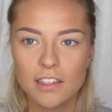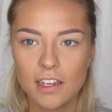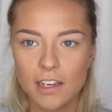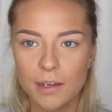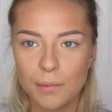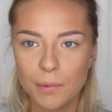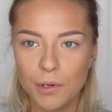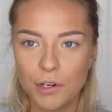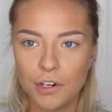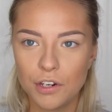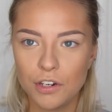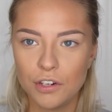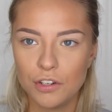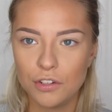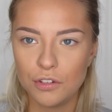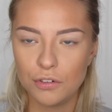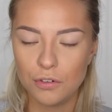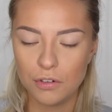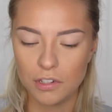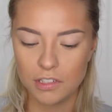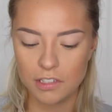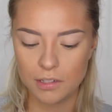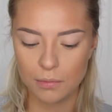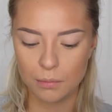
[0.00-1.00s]
I'm going to
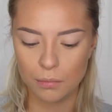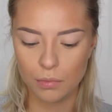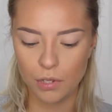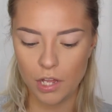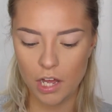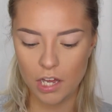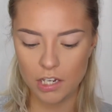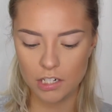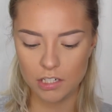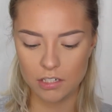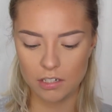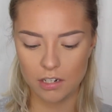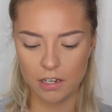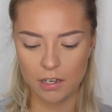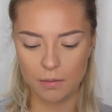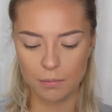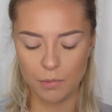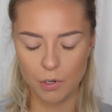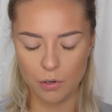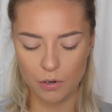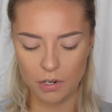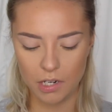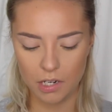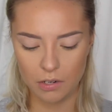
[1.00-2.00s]
do some blush. I'm
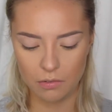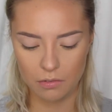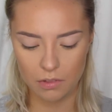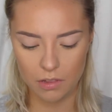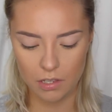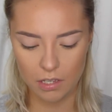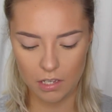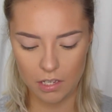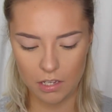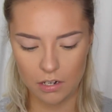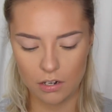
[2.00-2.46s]
going in with the